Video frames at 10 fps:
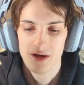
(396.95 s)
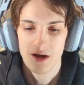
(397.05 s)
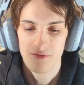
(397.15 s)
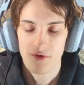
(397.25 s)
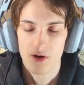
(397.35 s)

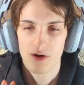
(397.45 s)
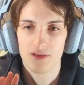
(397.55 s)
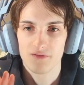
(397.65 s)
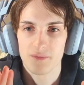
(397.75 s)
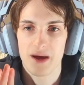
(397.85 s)
of all
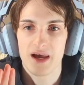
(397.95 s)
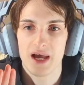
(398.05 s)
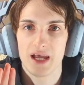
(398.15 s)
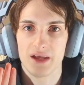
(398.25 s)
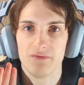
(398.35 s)
of
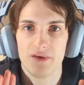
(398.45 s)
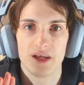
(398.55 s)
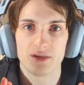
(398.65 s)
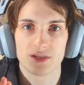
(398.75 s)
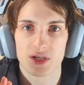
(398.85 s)
my
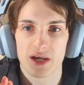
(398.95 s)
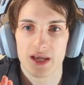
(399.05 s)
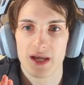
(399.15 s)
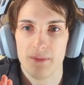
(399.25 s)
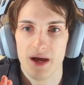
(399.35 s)
videos
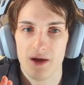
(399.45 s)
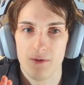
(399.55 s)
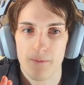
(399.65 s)
talking about